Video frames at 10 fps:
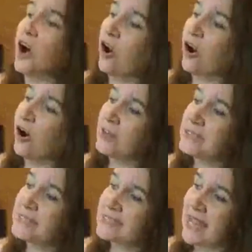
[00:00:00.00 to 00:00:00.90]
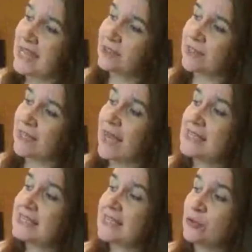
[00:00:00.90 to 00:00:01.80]
On Saturday,
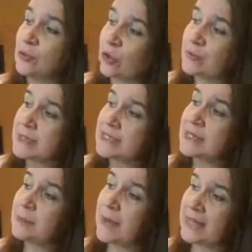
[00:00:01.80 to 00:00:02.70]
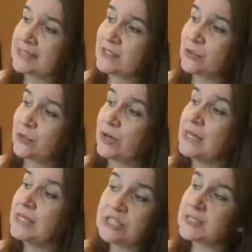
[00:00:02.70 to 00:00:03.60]
I take Norman to the pet store,
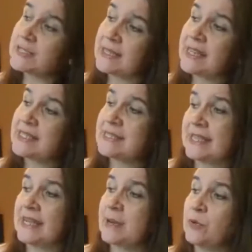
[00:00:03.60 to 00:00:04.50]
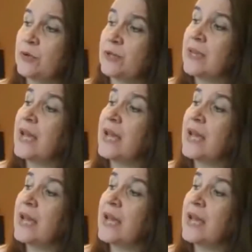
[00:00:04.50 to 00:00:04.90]
just like I said I would.